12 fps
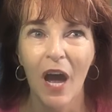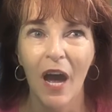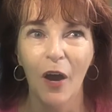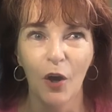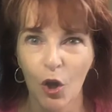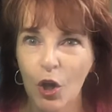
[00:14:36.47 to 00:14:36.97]

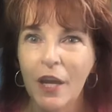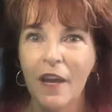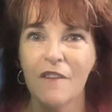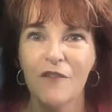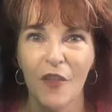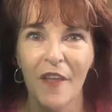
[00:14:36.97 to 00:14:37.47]
are
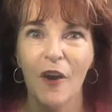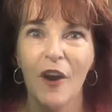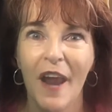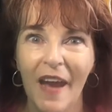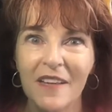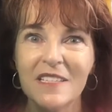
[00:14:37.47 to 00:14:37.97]
looking for their
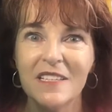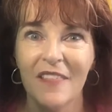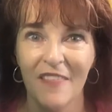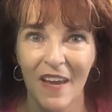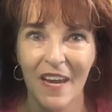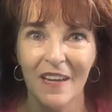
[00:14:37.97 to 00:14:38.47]
next
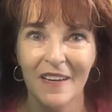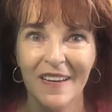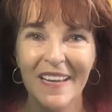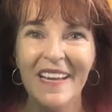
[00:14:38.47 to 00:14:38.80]
thing.